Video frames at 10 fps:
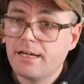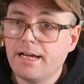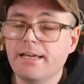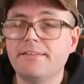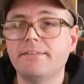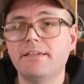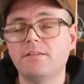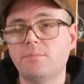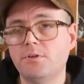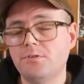I
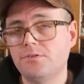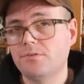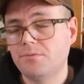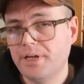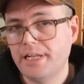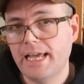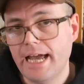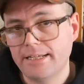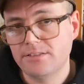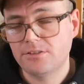think the Bluetooth really
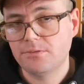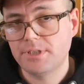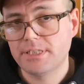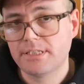adds to it.